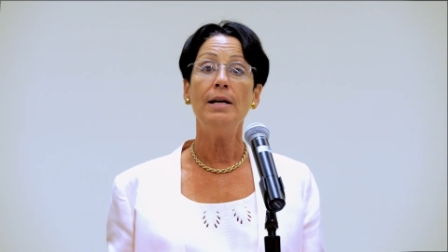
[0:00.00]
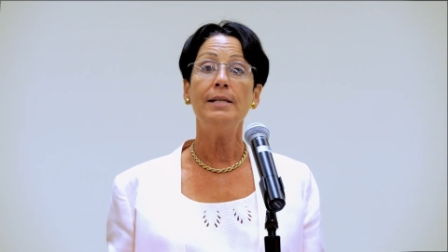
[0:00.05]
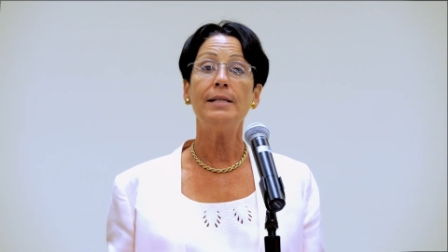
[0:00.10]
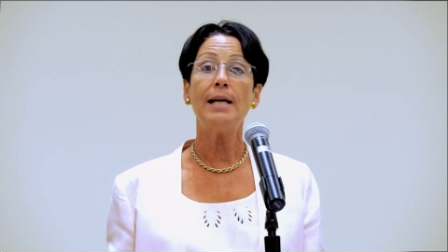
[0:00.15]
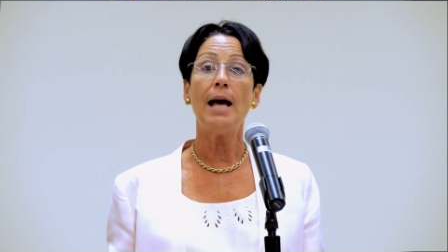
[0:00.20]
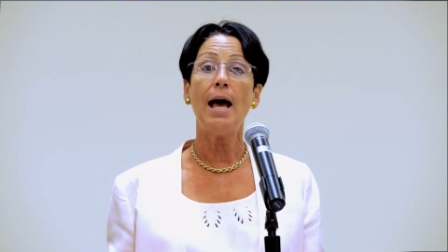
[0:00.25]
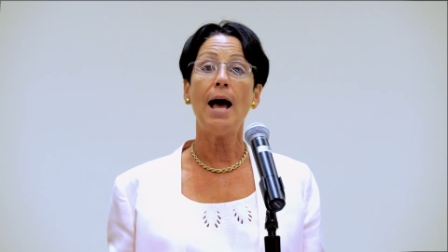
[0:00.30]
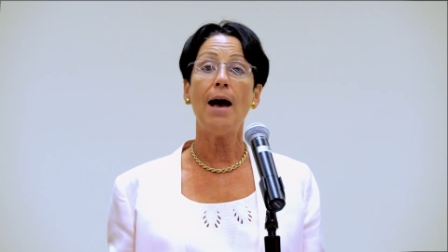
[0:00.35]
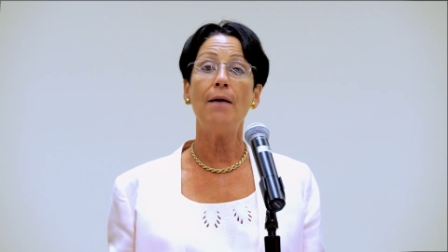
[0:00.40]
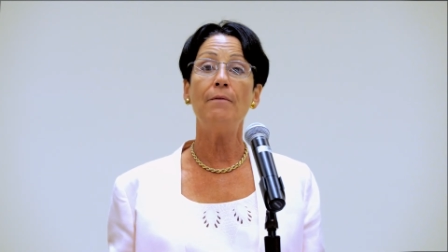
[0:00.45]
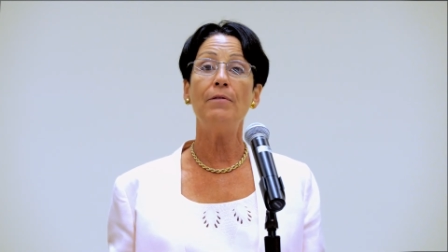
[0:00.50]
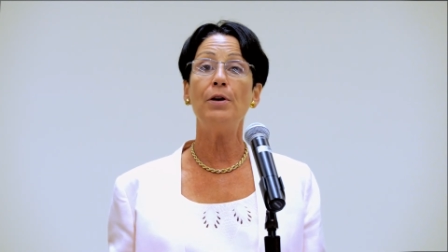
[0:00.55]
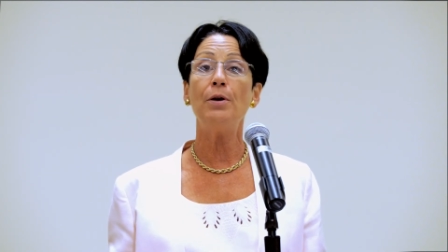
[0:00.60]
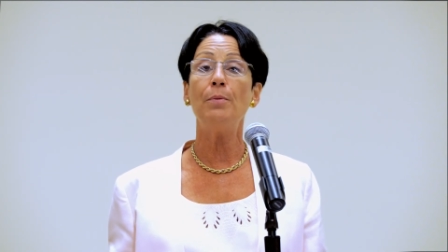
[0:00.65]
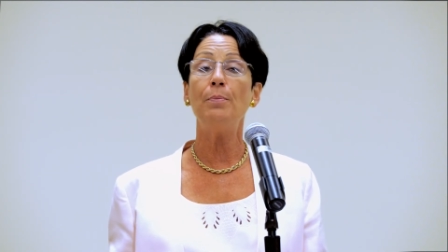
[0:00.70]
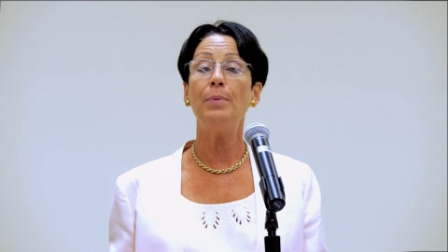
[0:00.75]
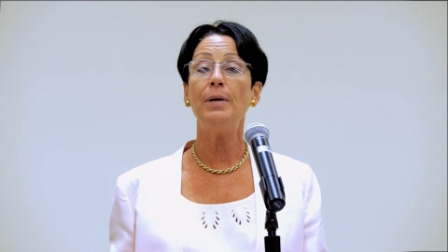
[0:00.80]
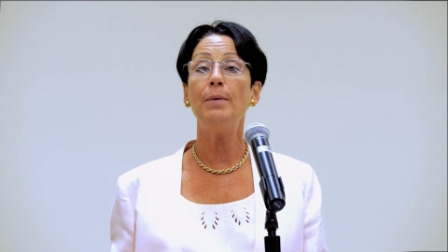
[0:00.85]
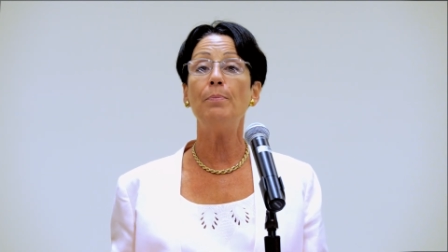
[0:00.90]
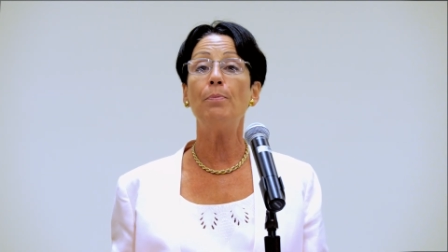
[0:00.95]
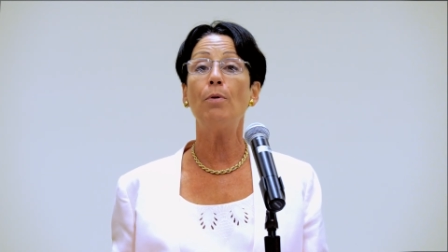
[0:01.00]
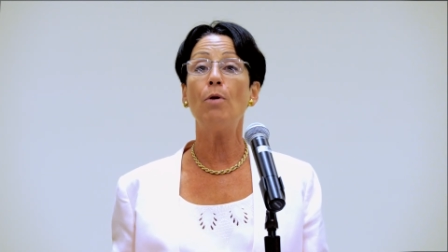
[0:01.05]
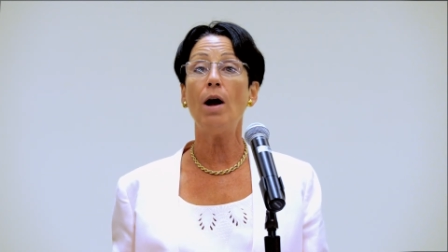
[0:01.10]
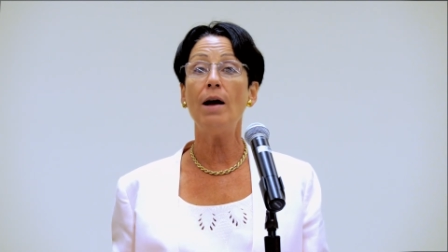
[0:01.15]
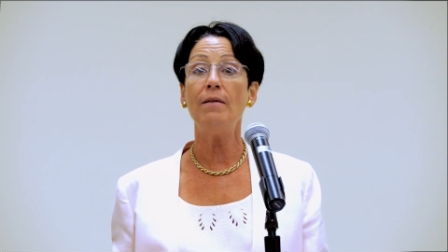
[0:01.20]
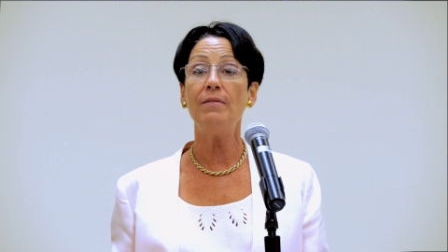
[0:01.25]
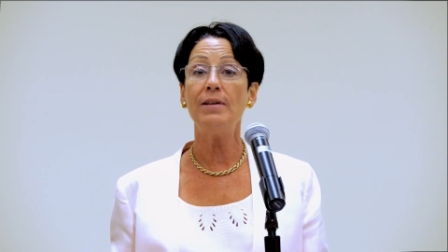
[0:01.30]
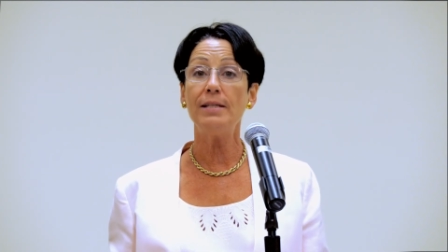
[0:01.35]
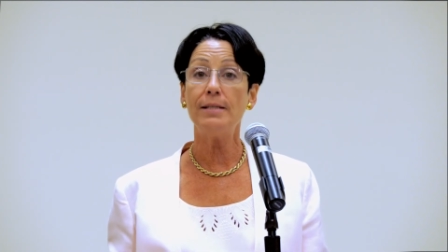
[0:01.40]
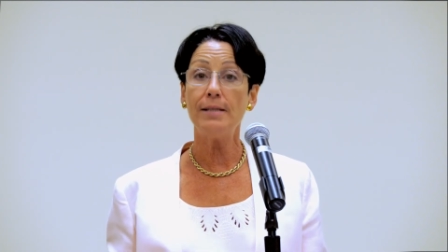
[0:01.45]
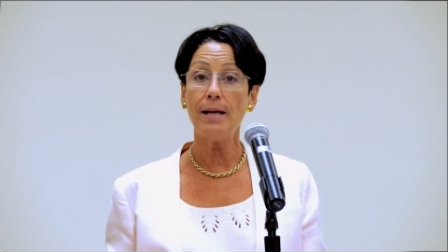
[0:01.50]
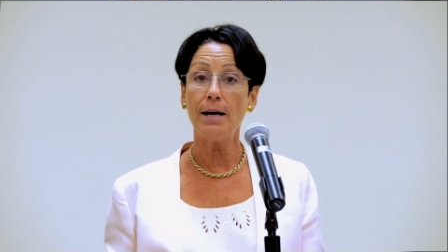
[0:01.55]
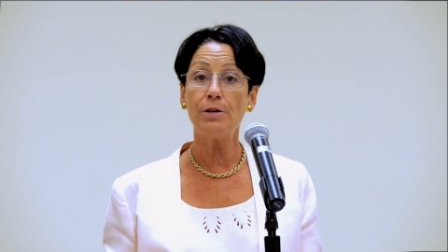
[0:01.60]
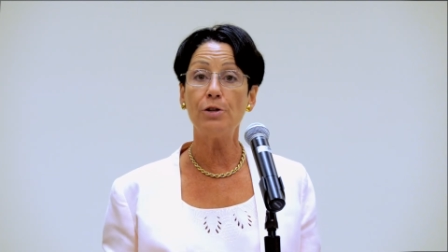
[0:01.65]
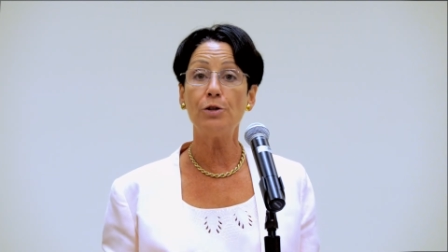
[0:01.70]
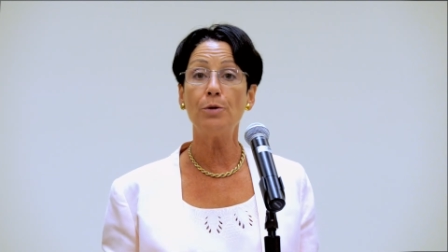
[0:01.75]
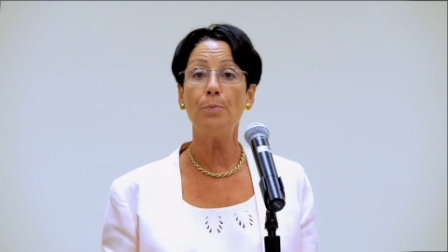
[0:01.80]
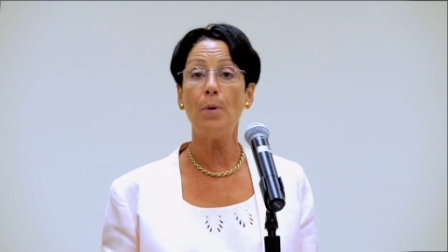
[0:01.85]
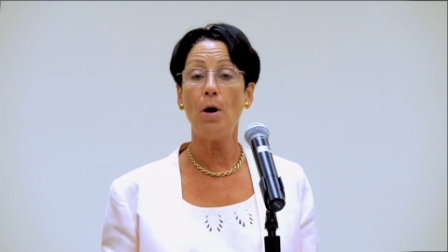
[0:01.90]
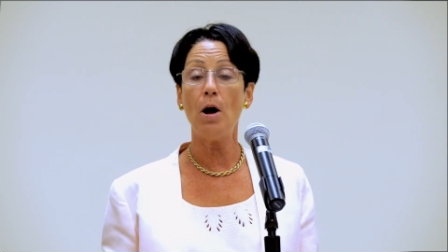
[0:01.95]
to have there be private
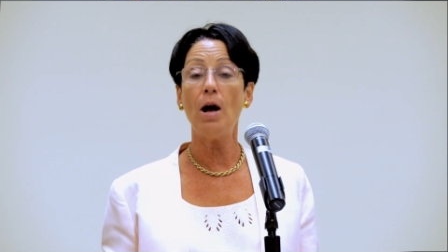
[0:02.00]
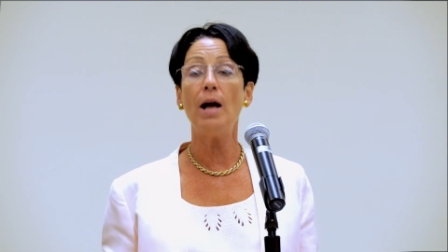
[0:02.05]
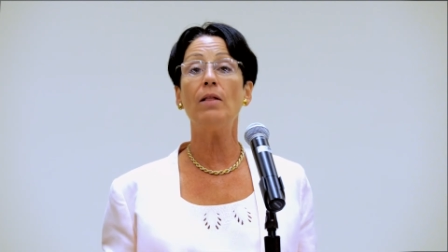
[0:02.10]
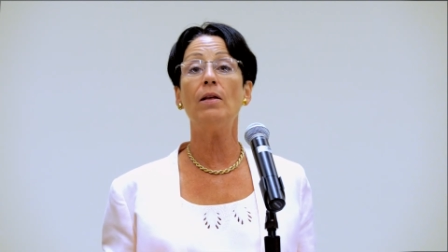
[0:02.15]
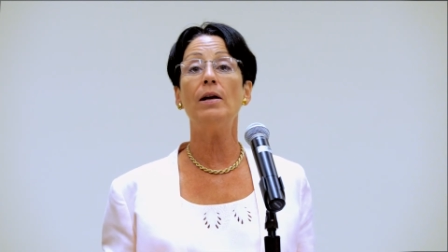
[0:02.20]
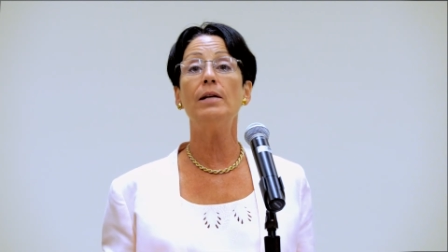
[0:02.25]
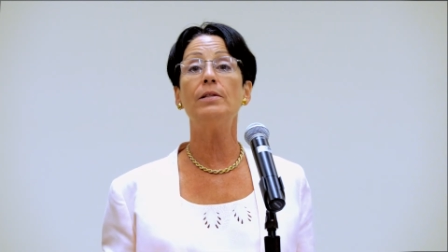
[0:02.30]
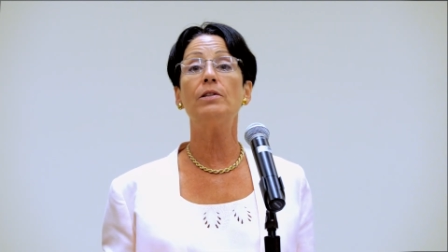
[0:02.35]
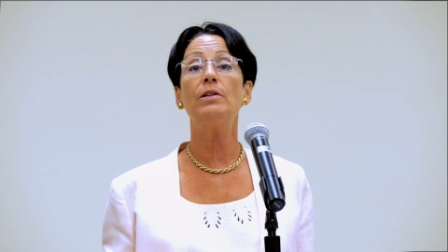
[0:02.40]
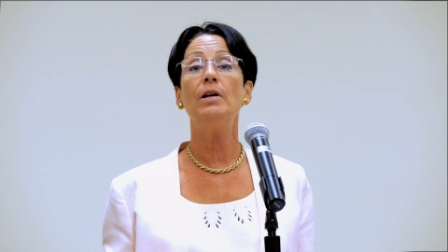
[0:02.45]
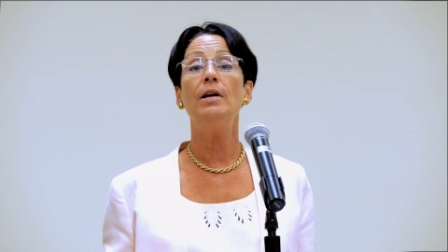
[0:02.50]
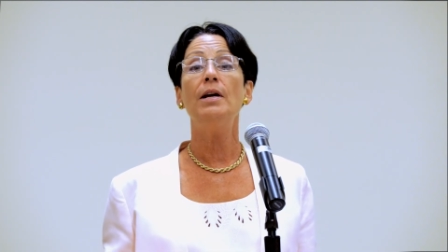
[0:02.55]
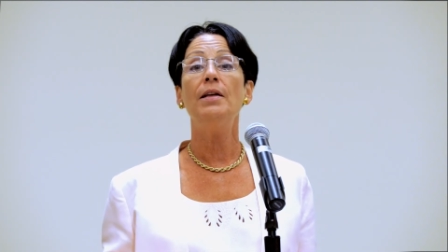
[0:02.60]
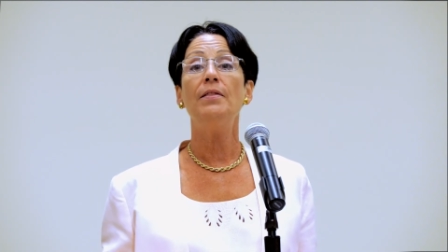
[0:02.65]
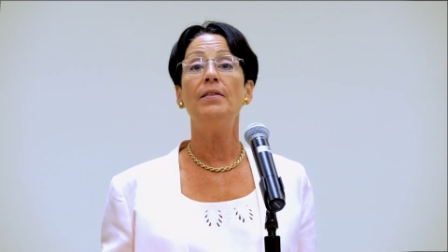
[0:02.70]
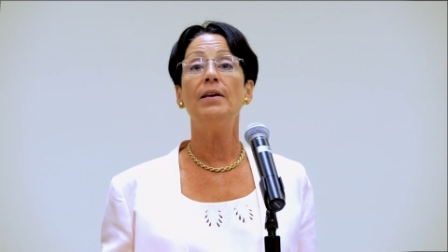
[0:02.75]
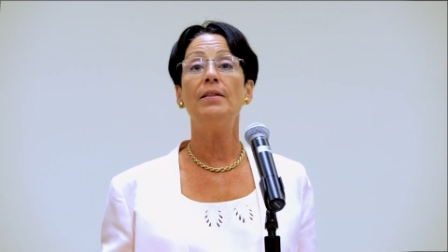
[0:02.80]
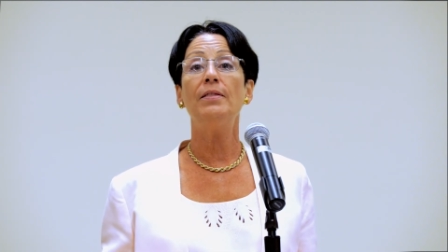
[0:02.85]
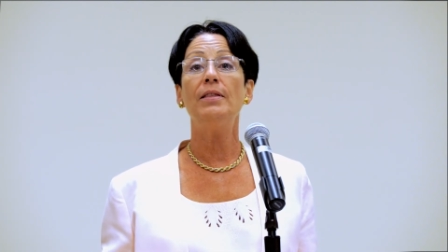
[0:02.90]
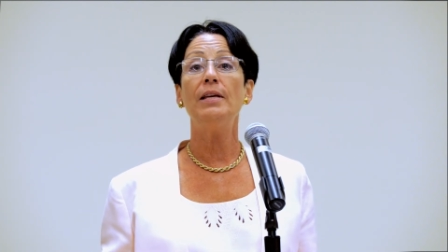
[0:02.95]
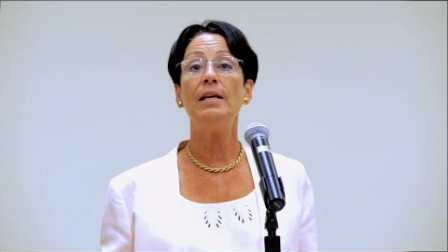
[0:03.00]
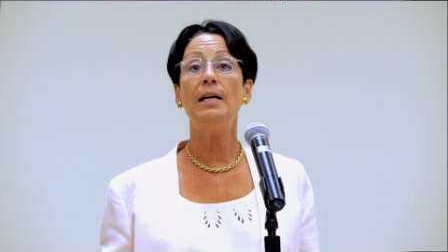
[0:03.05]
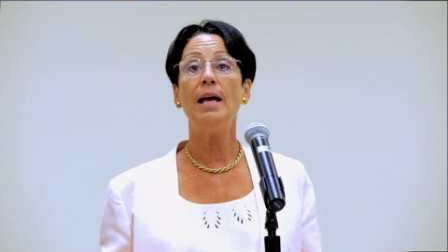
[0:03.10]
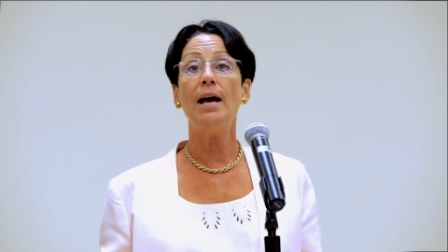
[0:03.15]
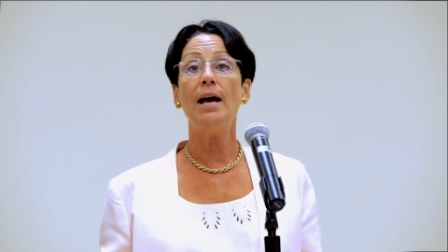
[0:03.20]
sector pilots that the